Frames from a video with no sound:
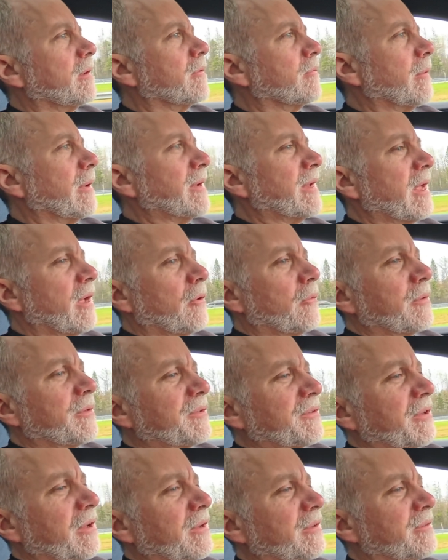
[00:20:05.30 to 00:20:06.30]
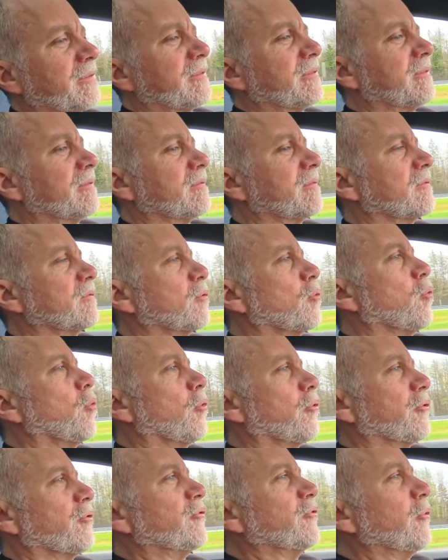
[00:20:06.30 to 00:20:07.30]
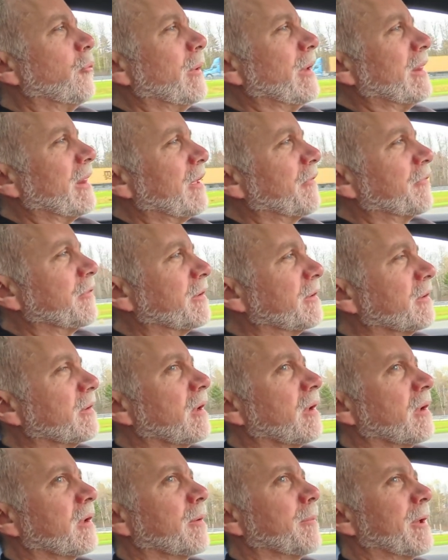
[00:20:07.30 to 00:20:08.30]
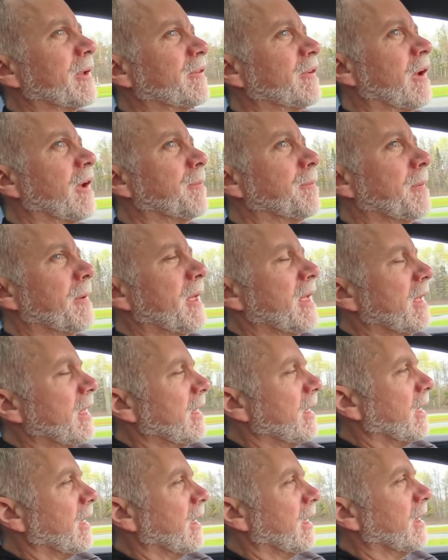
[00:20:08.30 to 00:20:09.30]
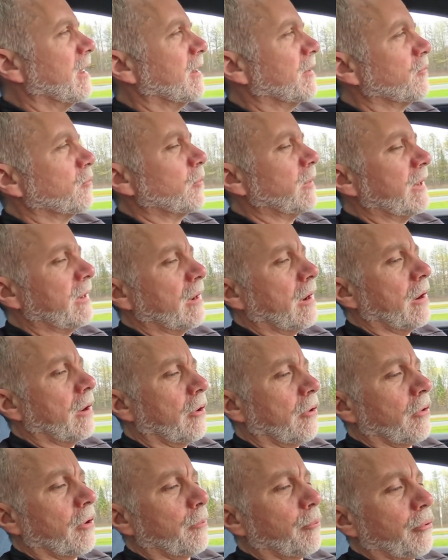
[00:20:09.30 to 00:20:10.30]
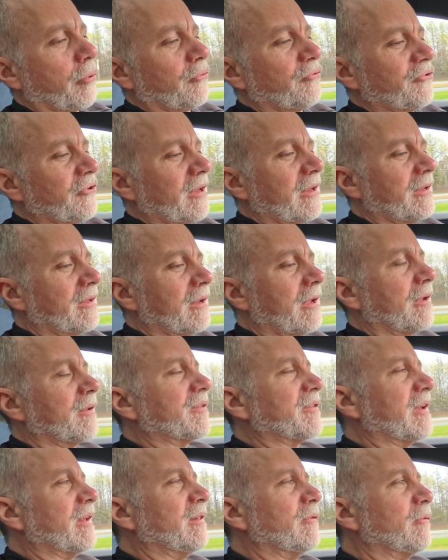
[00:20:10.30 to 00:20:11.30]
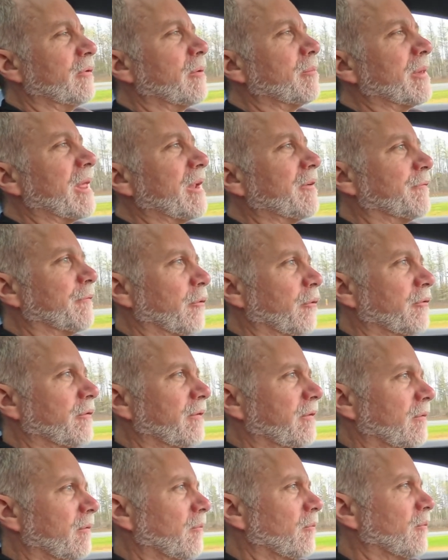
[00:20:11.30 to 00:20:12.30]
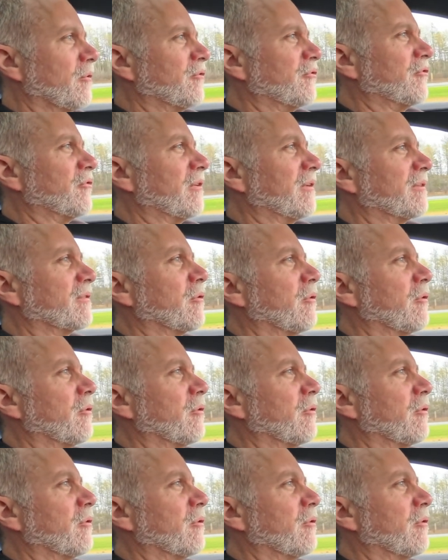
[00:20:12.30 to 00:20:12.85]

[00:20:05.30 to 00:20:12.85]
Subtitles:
right now it's at 11:45 Quebec time, and we are approaching St. Louis de Blandford, which is